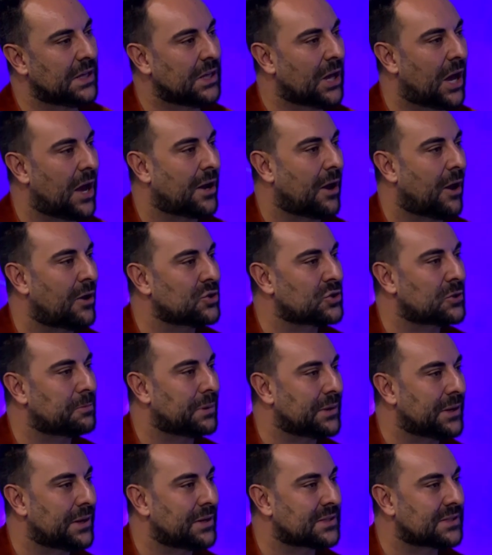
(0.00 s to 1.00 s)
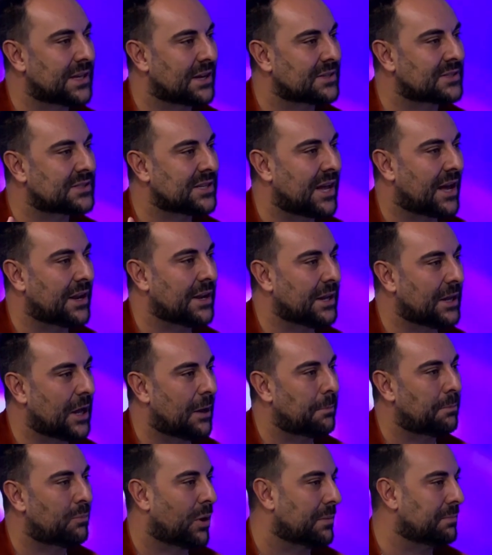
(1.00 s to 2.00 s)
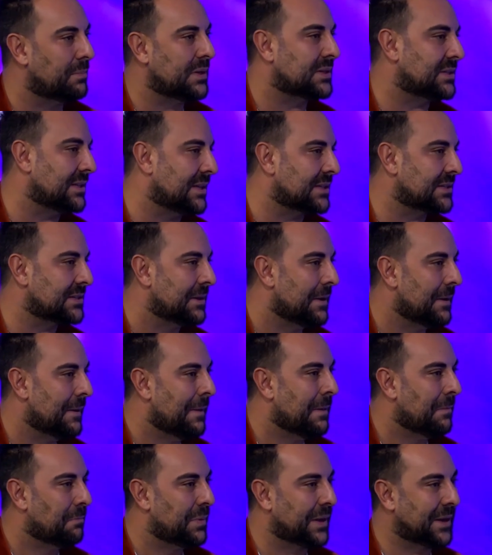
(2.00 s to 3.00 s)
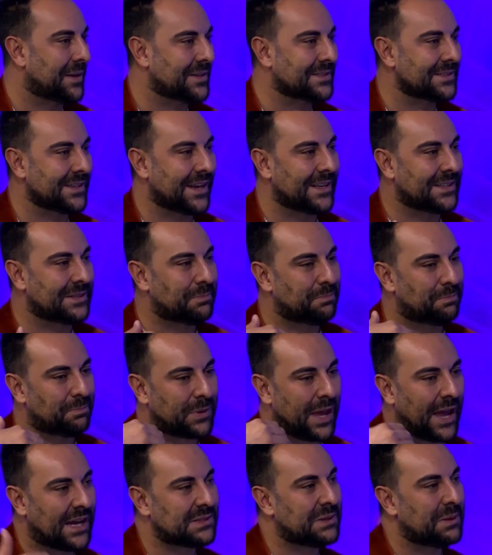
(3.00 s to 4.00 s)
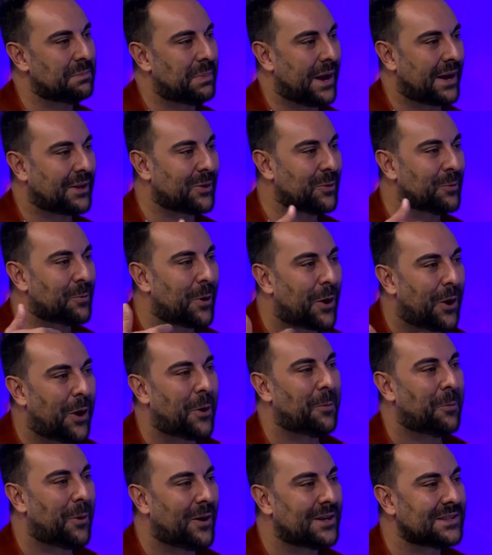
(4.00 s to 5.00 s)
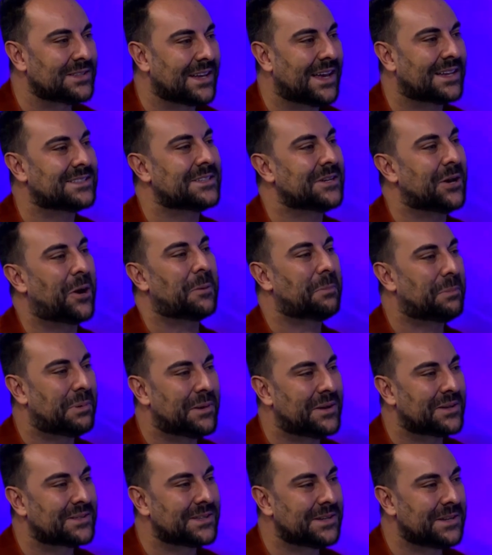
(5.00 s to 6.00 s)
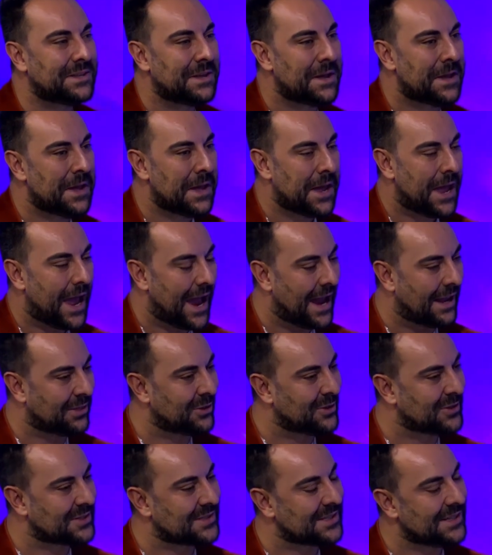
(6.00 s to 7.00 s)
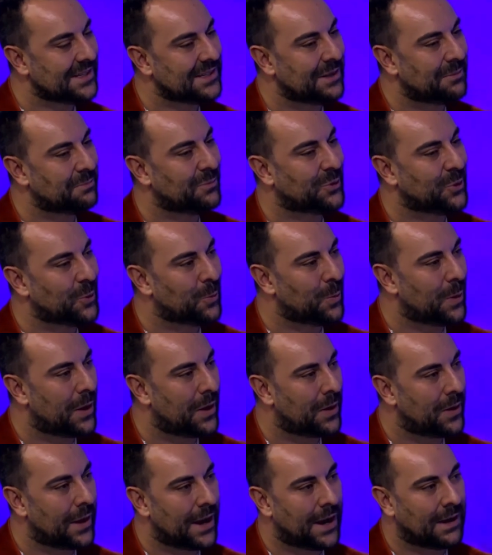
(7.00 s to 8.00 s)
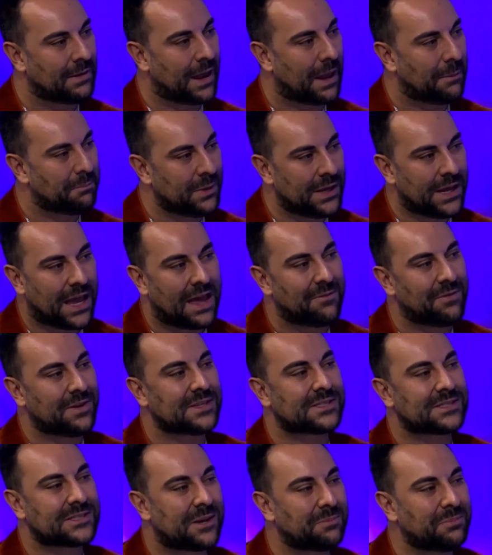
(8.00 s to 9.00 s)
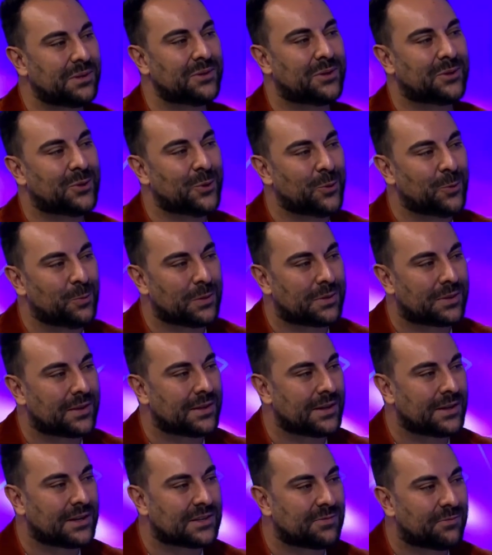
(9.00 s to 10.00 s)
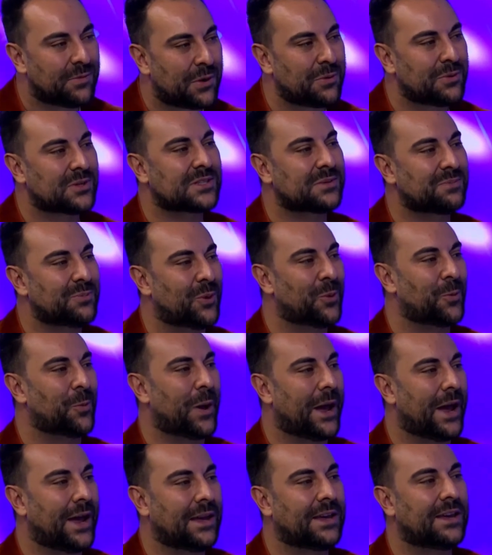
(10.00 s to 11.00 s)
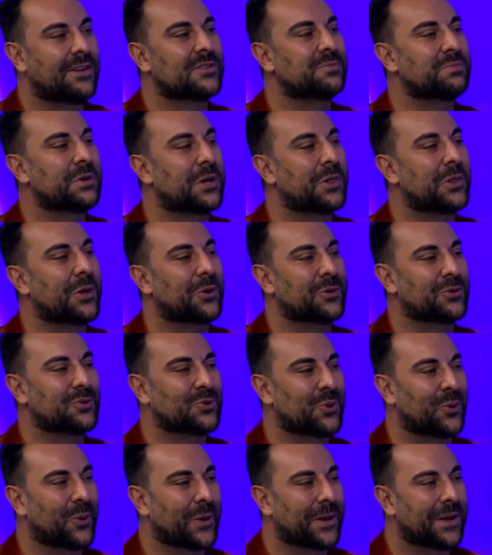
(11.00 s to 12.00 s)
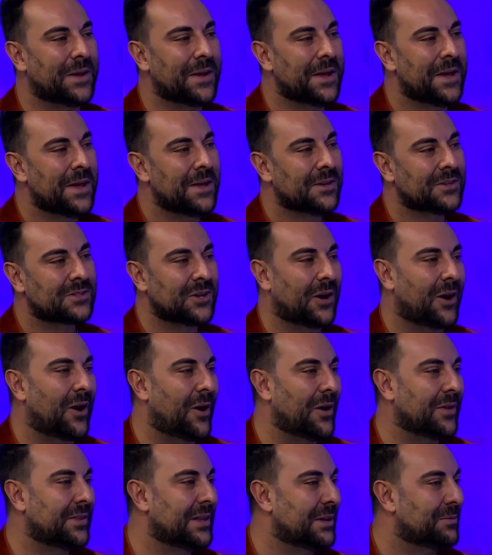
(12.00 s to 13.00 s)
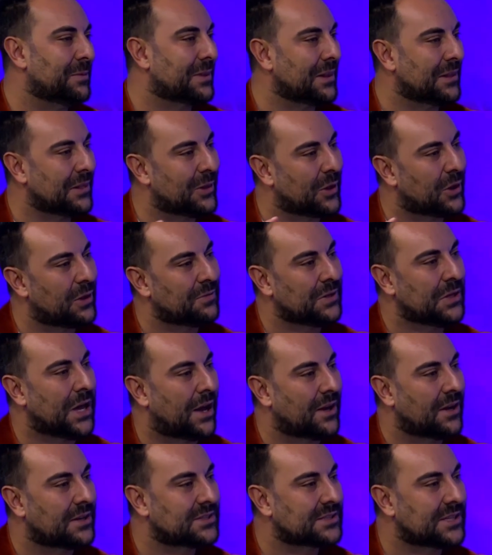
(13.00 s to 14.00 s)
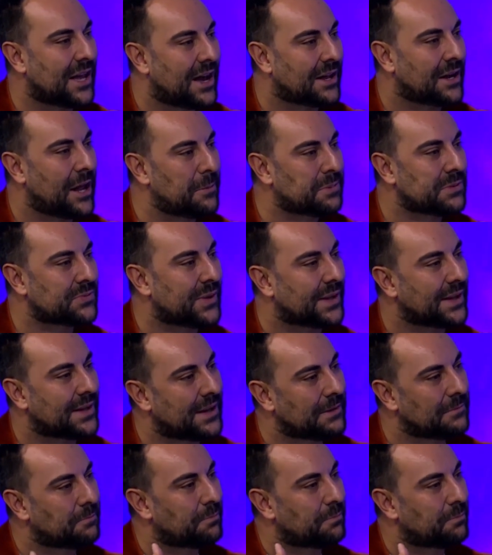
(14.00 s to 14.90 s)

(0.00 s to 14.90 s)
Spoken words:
young entrepreneurs that are starting up my business, because it takes me back to where I was as a young person, and to see them do well and me having something to do with it in a very small way gives me a lot of joy. So I deal with a lot of young startups rather than